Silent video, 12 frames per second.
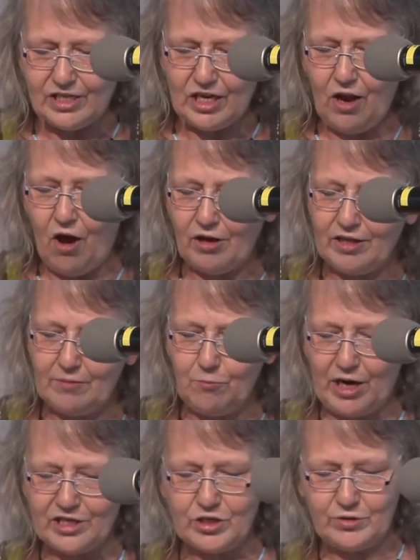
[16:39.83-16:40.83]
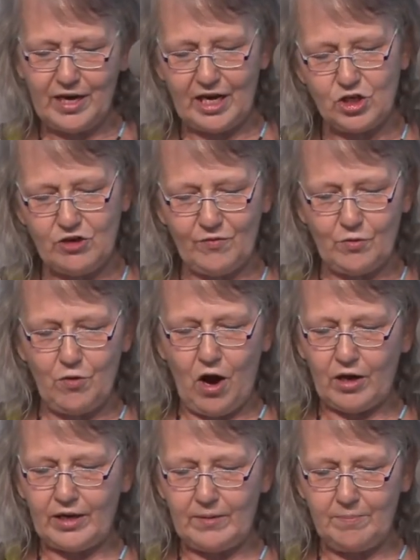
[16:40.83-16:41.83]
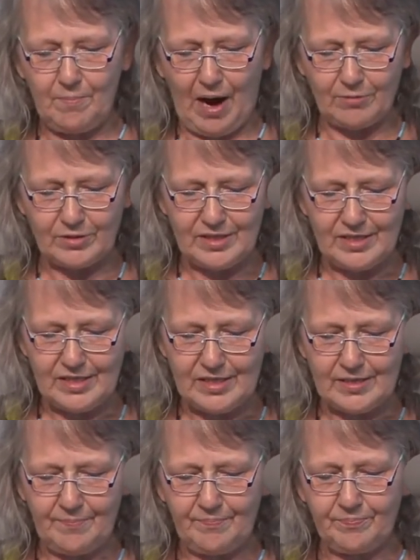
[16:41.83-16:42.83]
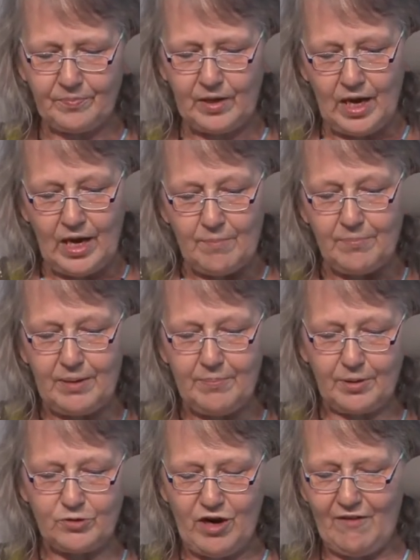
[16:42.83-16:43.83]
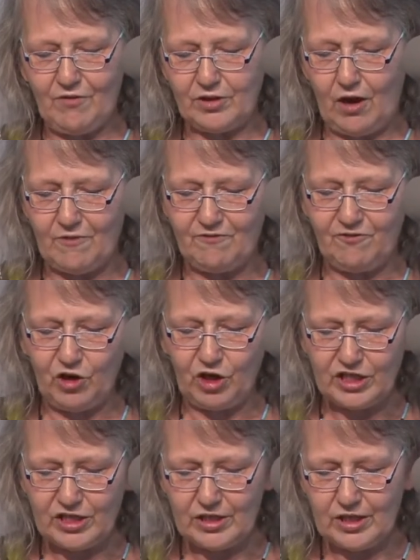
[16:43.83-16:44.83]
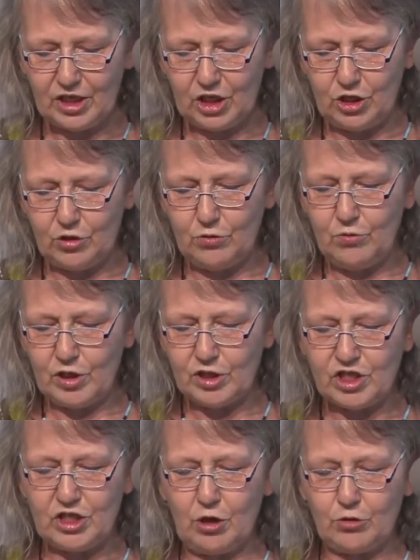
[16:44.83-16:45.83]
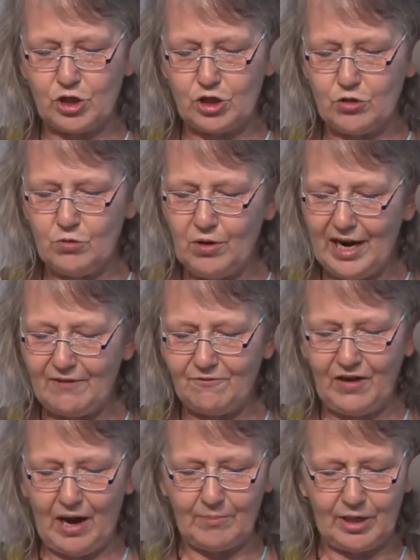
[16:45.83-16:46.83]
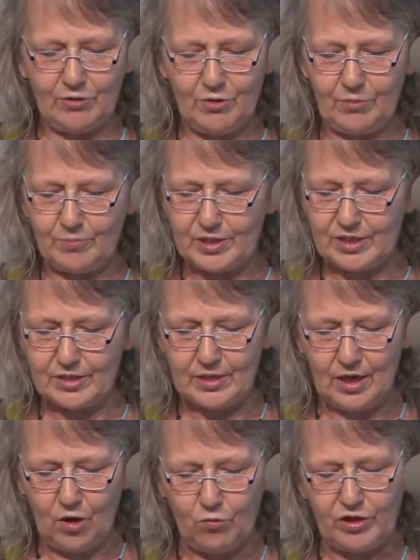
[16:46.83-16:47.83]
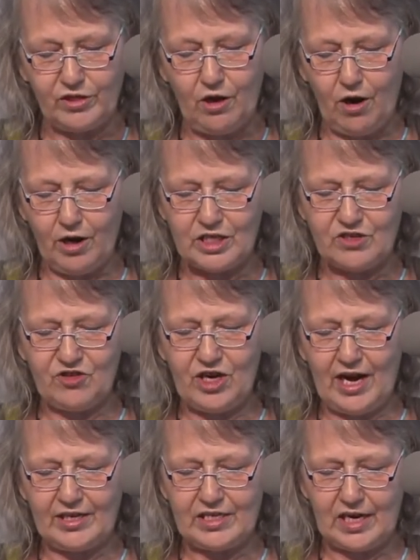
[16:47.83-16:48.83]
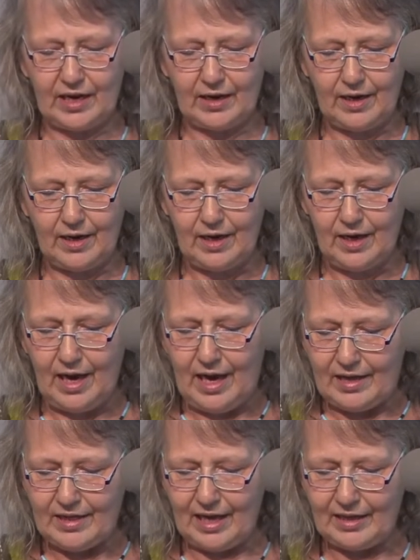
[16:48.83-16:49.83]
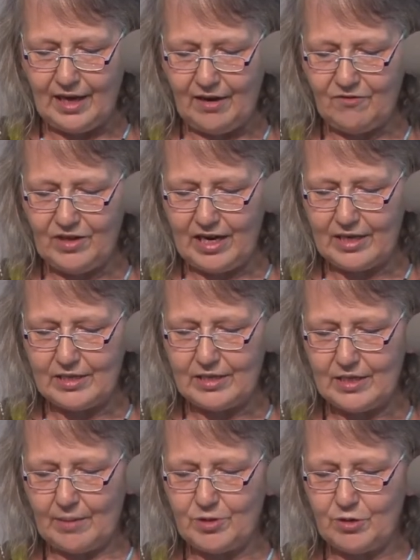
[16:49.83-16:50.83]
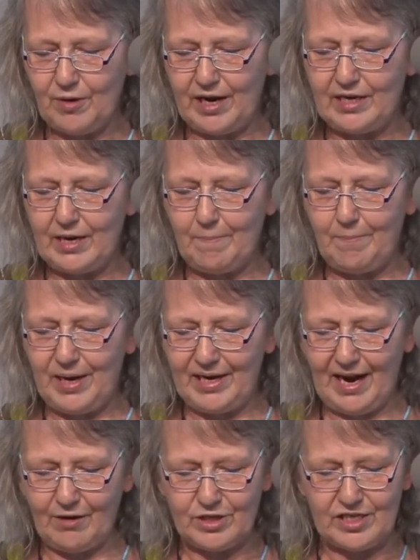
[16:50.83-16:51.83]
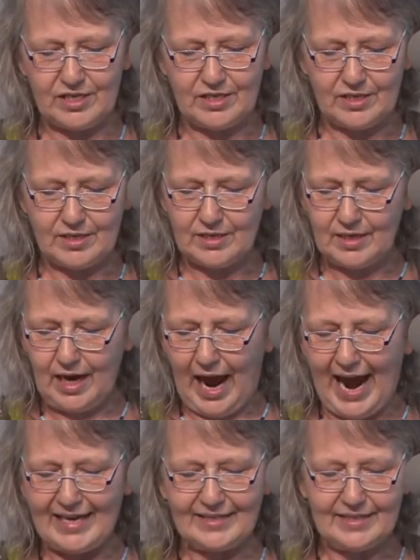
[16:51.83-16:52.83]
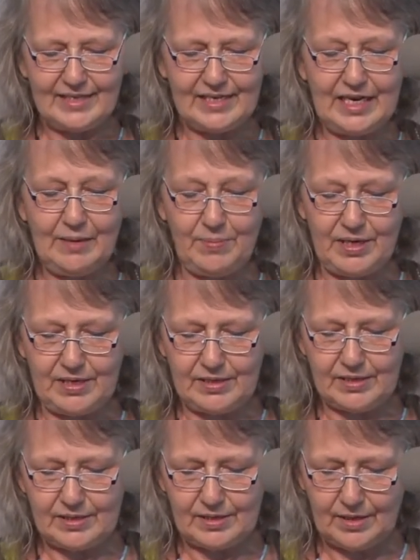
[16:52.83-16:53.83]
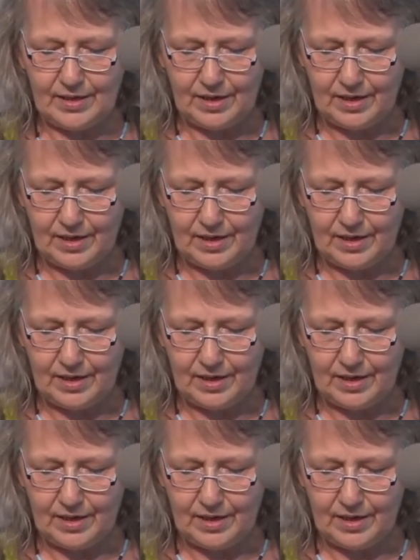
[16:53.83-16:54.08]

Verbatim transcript: It's along the western edge of the Rocky Mountains. People traveled on foot, canoe, snowshoe, and family groups with dogs for hunting. They lived in subterranean pit houses and in teepees.